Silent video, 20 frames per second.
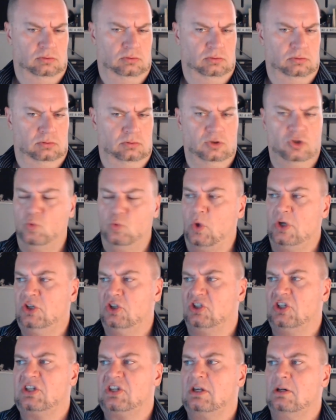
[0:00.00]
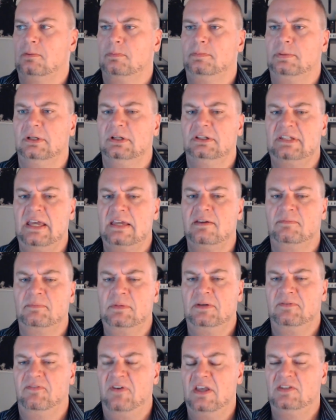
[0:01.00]
you're just going to take him
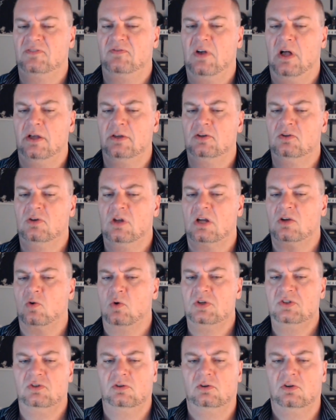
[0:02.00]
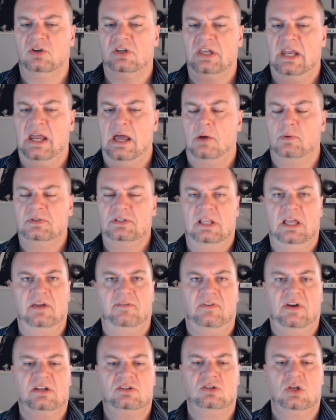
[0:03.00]
at face value. You're not going to look at how his life
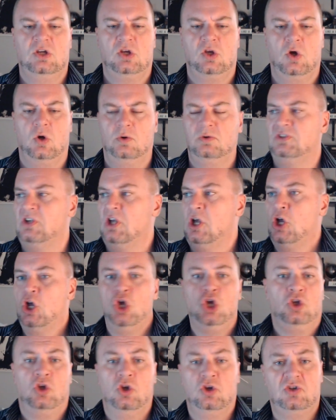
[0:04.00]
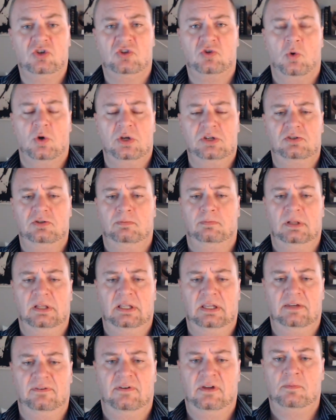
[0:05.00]
actually goes. You're just going to
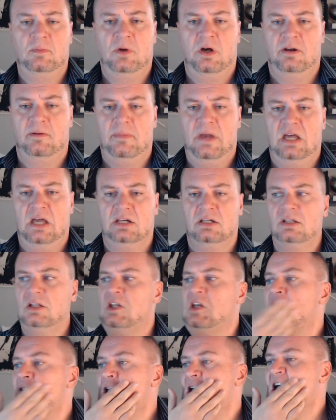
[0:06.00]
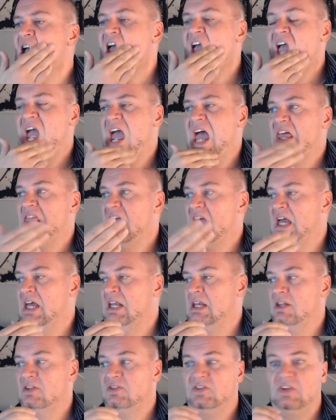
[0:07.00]
believe him automatically. And
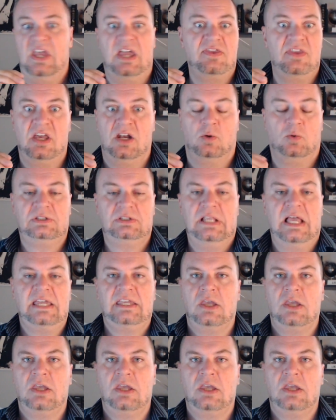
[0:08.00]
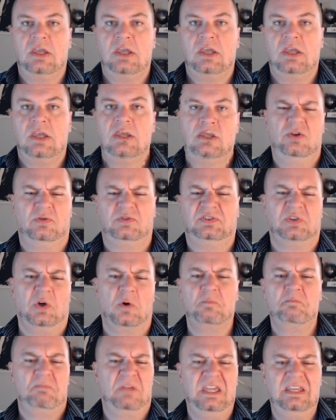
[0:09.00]
then it was like, why are you so
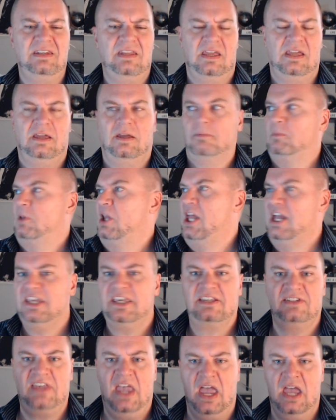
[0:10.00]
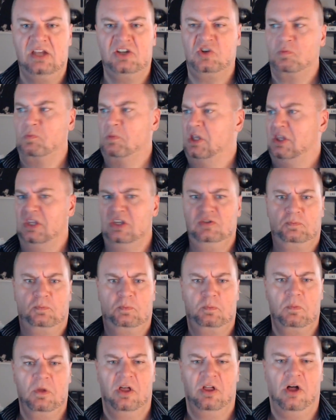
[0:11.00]
mean to him? Like, his henchmen, these
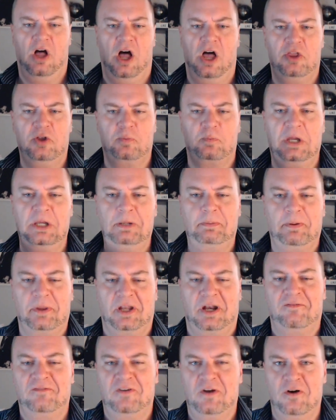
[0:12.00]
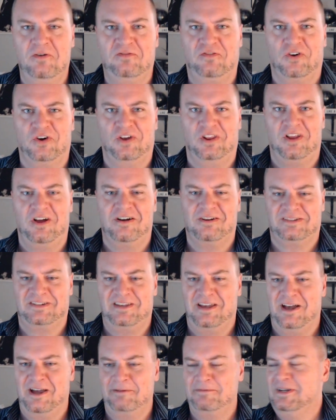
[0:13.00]
other people that I've known for a long time